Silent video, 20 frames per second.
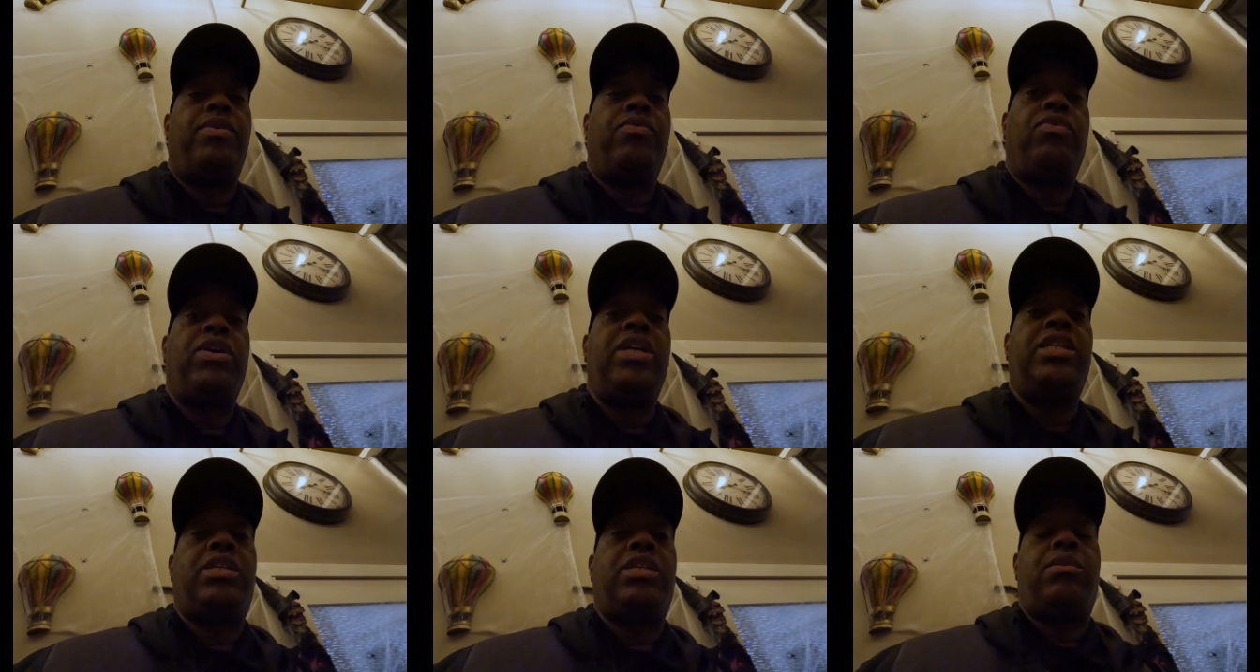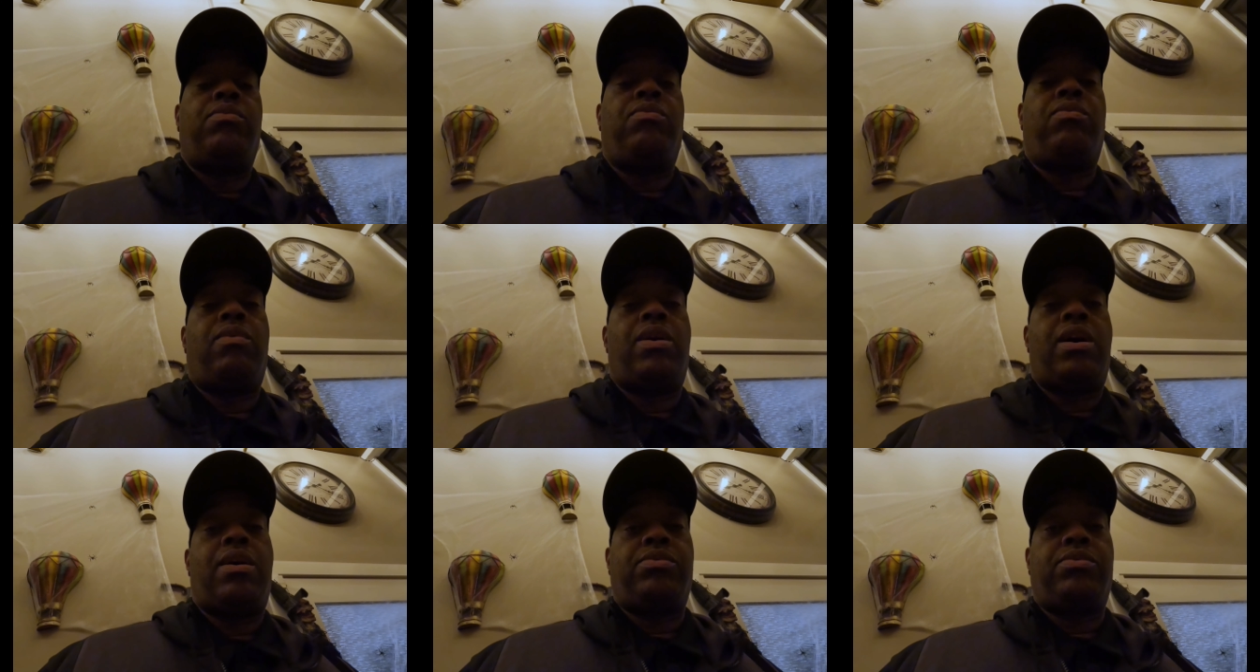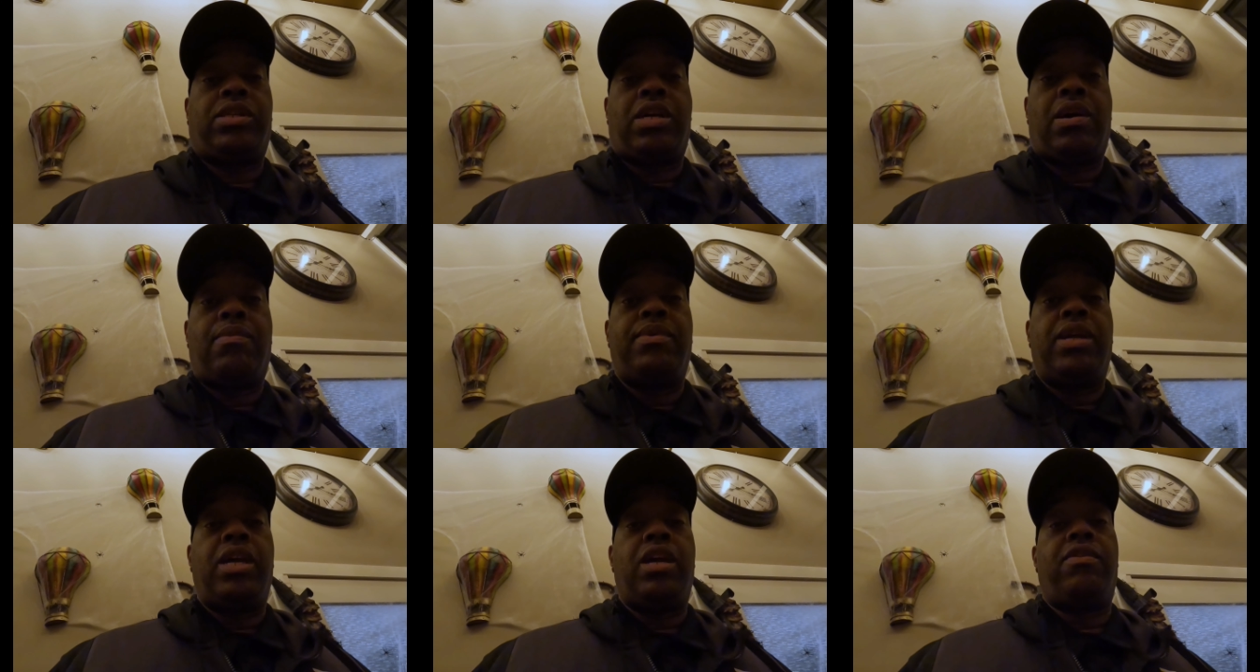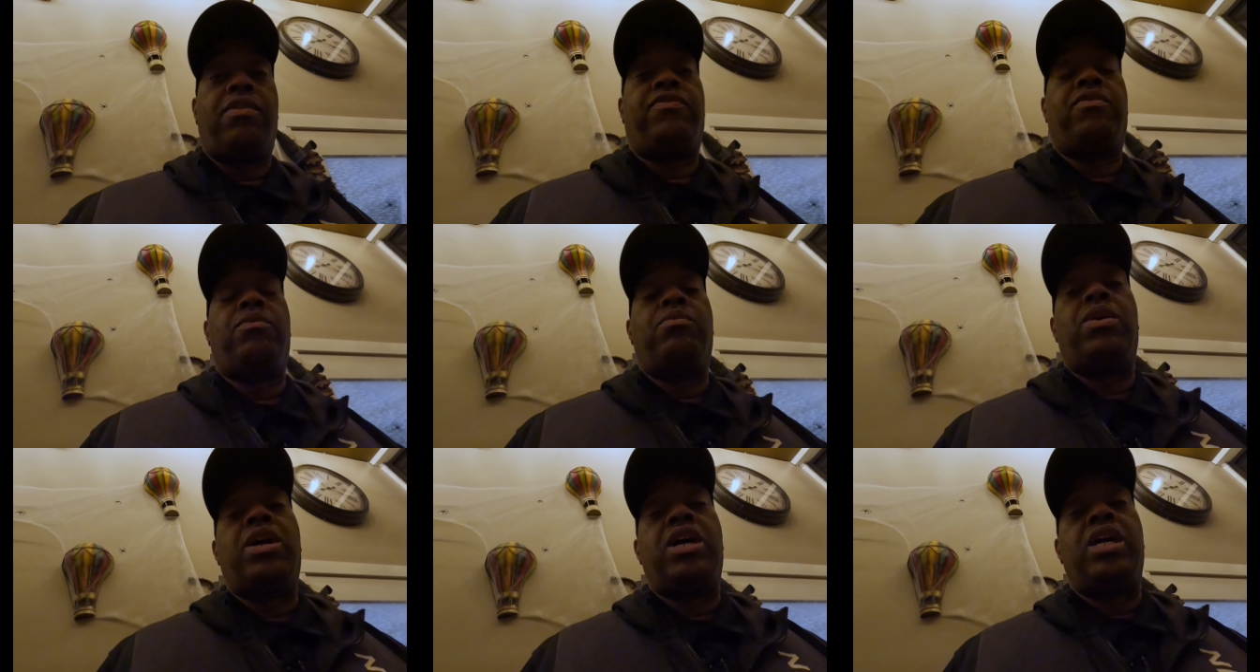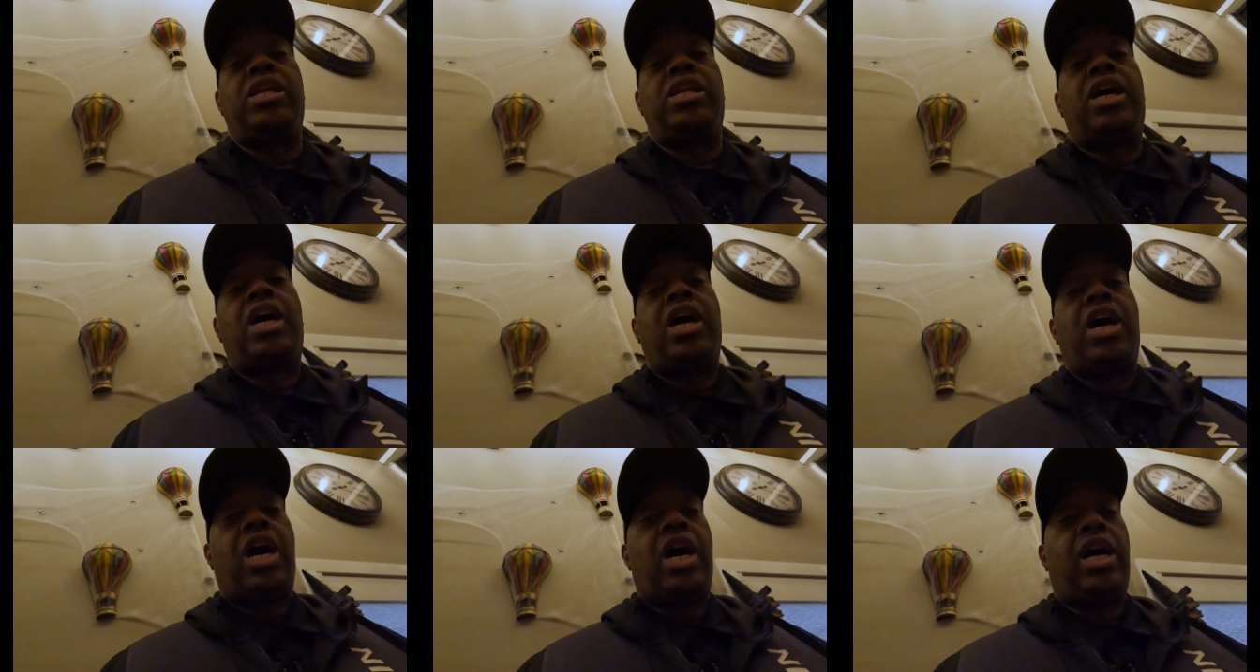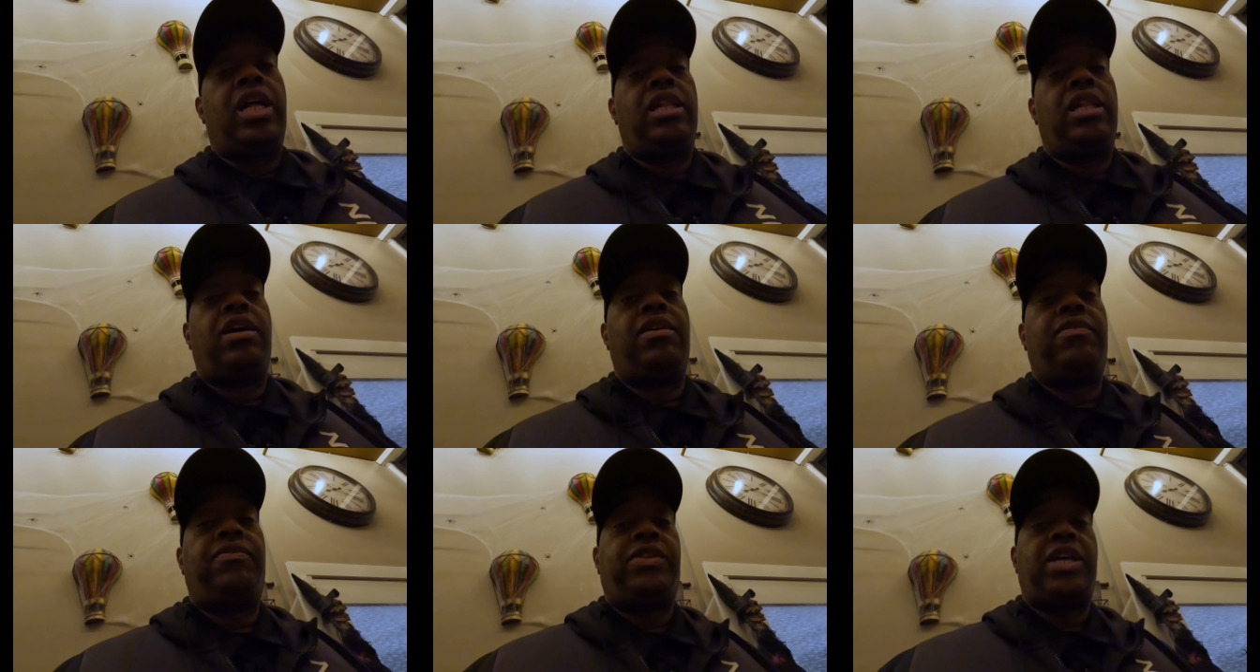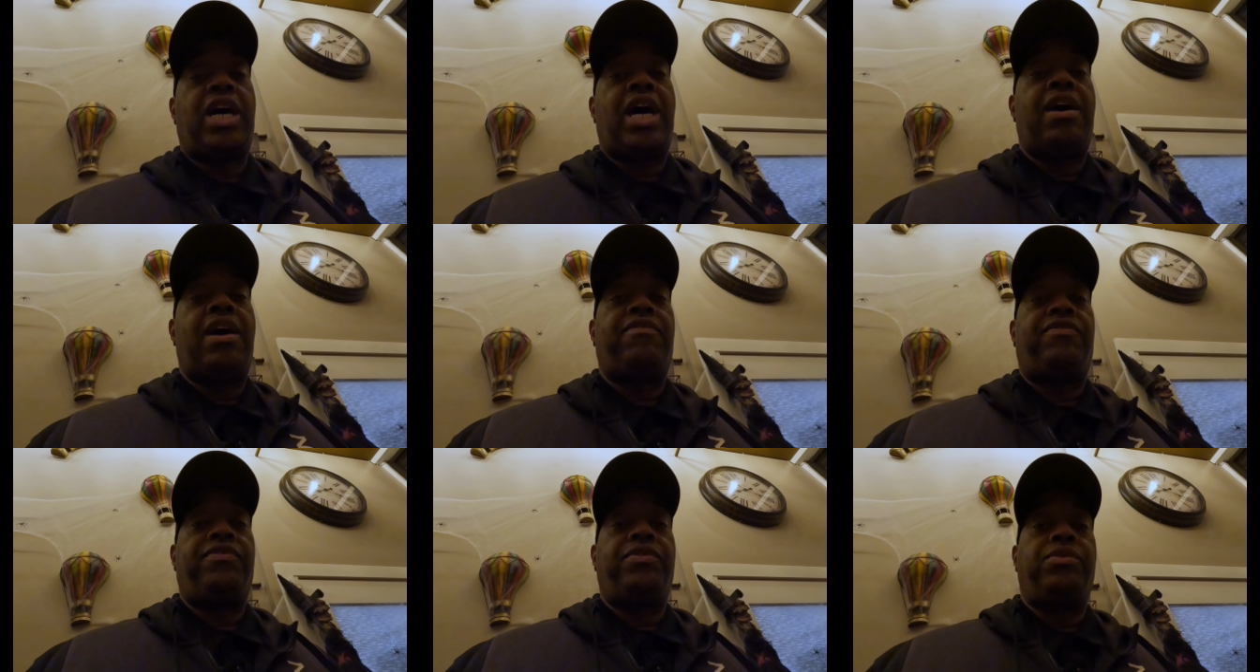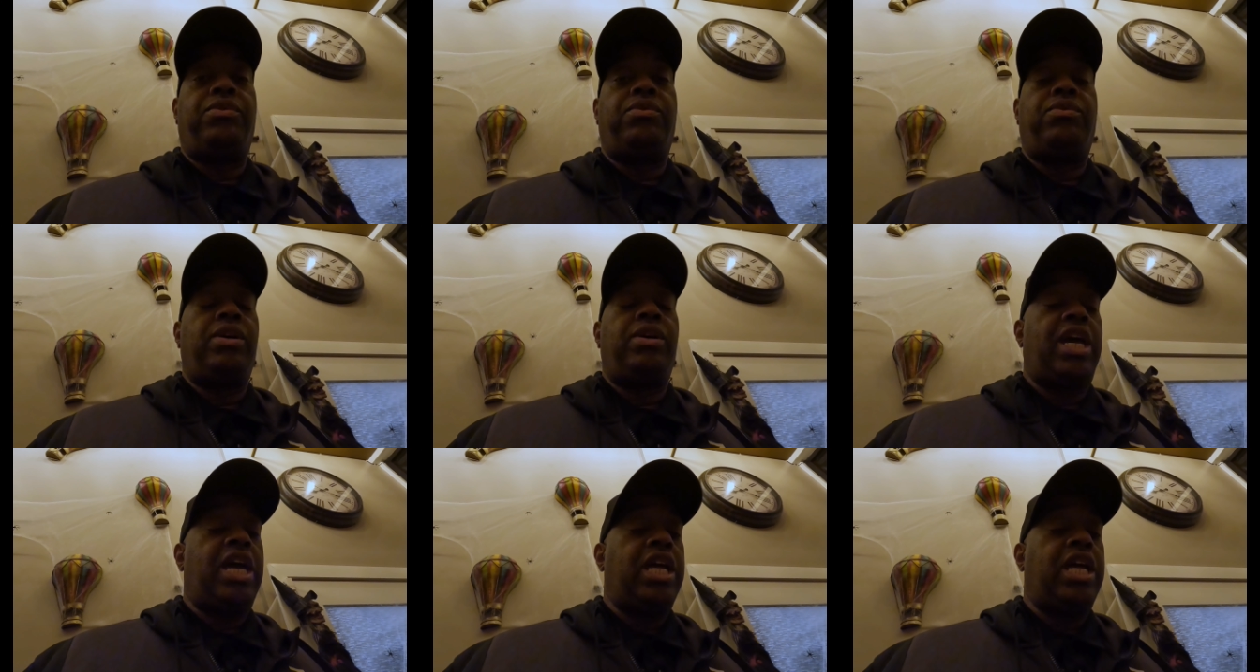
the reason why I was coming here, for one, I love Thai food.